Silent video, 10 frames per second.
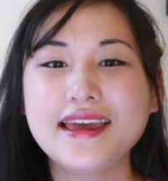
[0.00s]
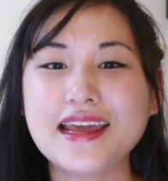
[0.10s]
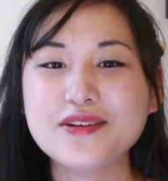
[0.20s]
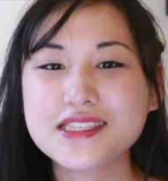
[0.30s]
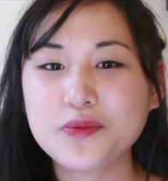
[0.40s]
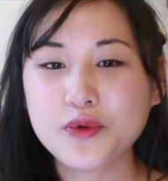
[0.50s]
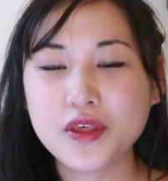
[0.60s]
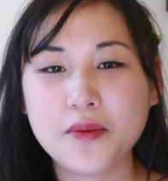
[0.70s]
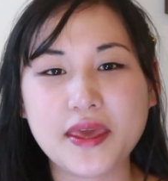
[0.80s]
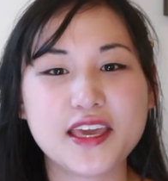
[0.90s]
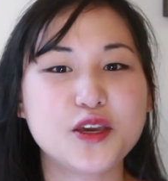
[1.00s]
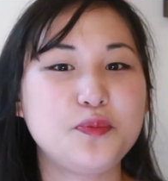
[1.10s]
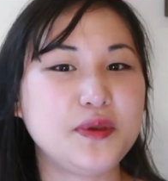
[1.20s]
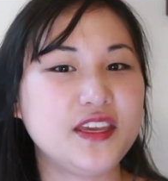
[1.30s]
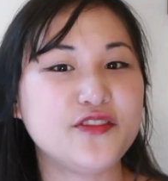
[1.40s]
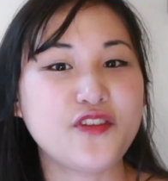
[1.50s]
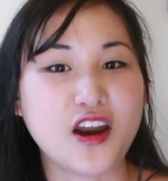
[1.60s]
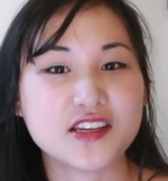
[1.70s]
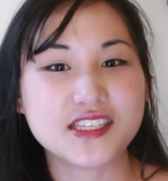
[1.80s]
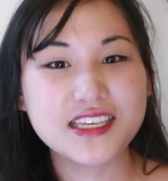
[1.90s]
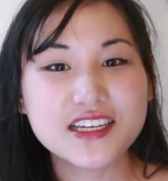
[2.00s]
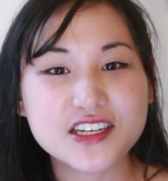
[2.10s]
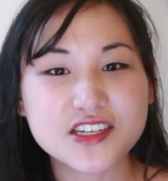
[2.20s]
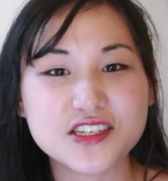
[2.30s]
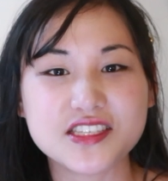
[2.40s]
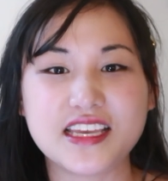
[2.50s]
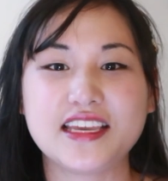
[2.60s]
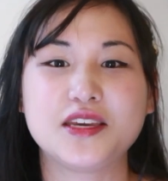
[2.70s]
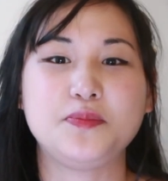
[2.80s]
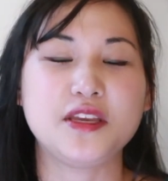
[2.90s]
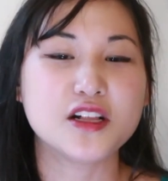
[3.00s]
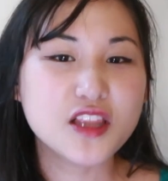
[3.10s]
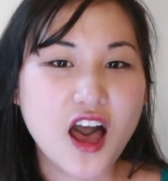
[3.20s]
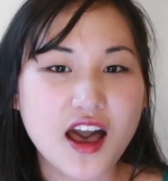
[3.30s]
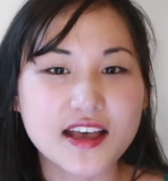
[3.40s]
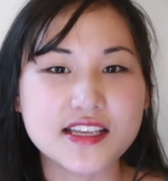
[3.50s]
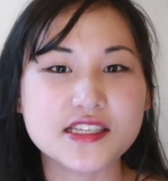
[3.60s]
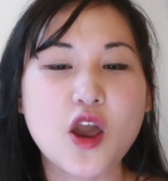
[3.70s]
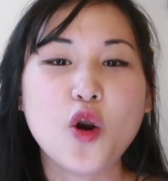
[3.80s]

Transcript: Now, in some of them it could be fox ears, it could be claws,